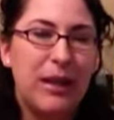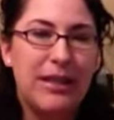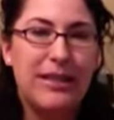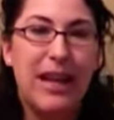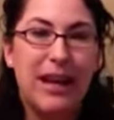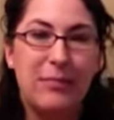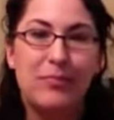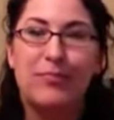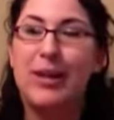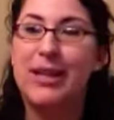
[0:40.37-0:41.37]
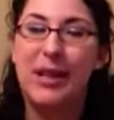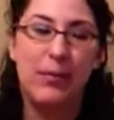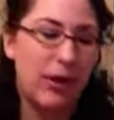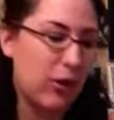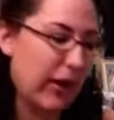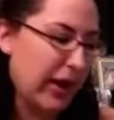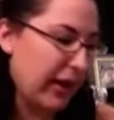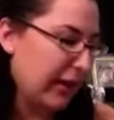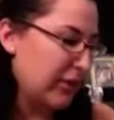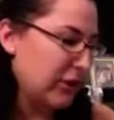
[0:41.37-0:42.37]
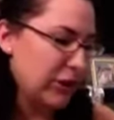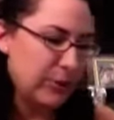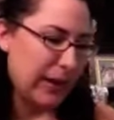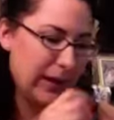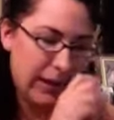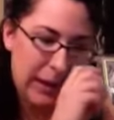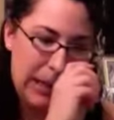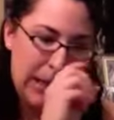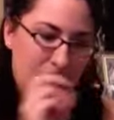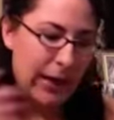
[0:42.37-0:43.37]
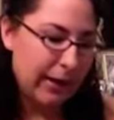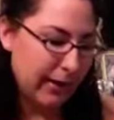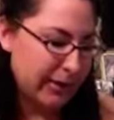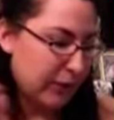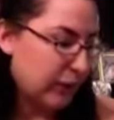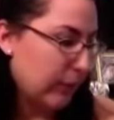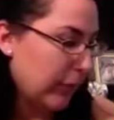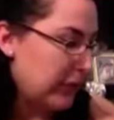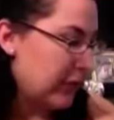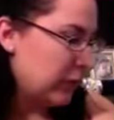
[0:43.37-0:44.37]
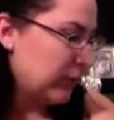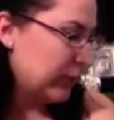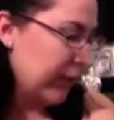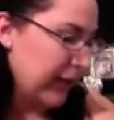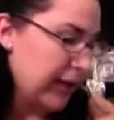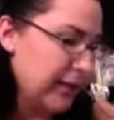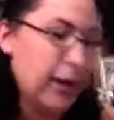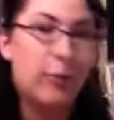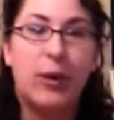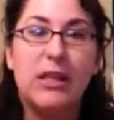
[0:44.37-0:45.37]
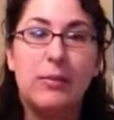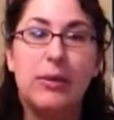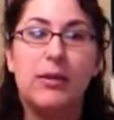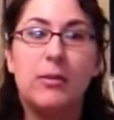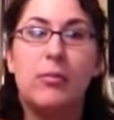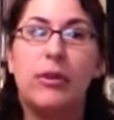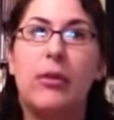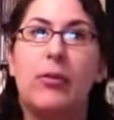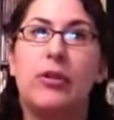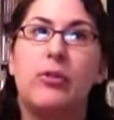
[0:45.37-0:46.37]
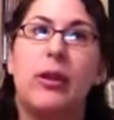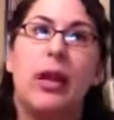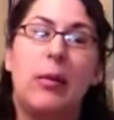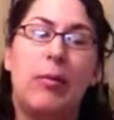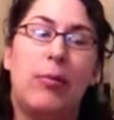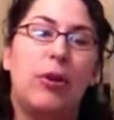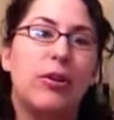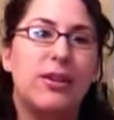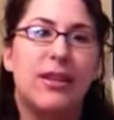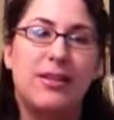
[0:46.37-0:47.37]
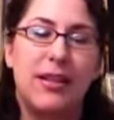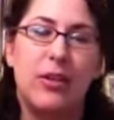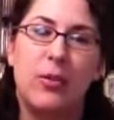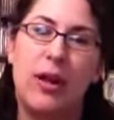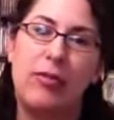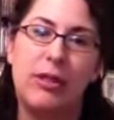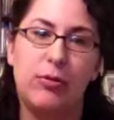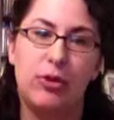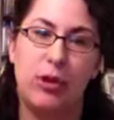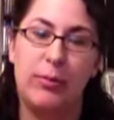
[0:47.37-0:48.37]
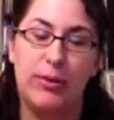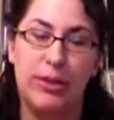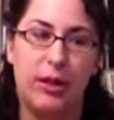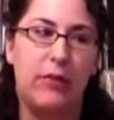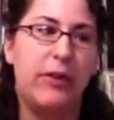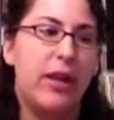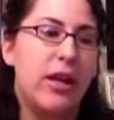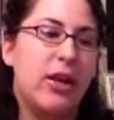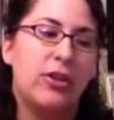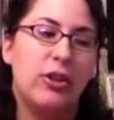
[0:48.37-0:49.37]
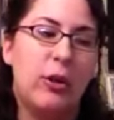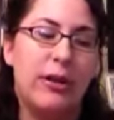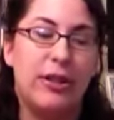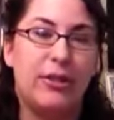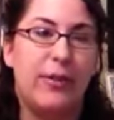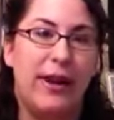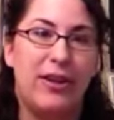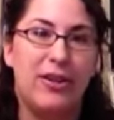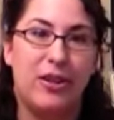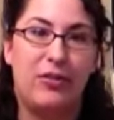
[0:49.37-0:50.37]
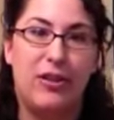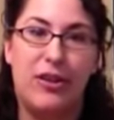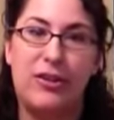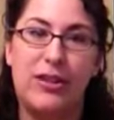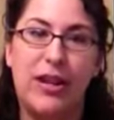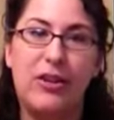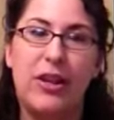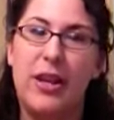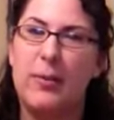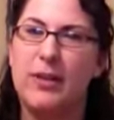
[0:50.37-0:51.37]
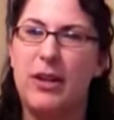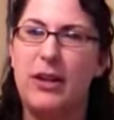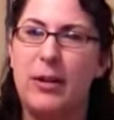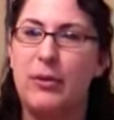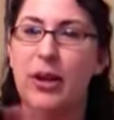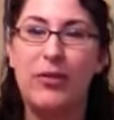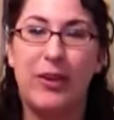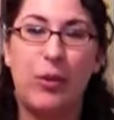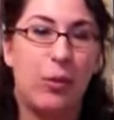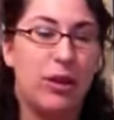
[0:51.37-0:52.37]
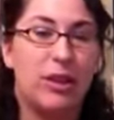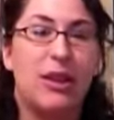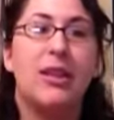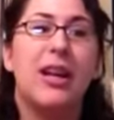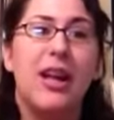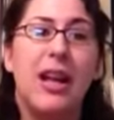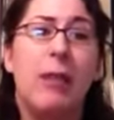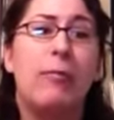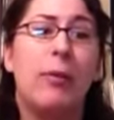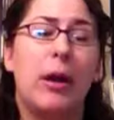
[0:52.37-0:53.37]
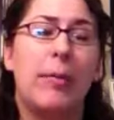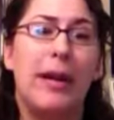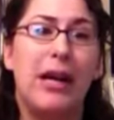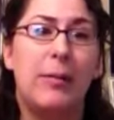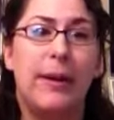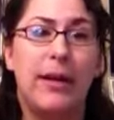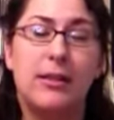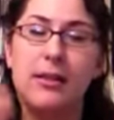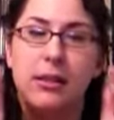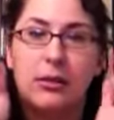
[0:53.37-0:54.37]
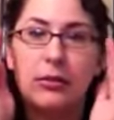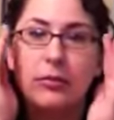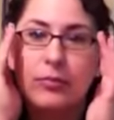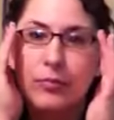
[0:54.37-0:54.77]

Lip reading: yeah, but let me go ahead and show you what I got. I got stuff from Barnes & Noble and Half Price Books. They were doing a Memorial Day sale where everything was 20% off. So I took advantage of their sale, and I'm sorry, I'm trying to figure out where to look. I'm filming on my iPad, so,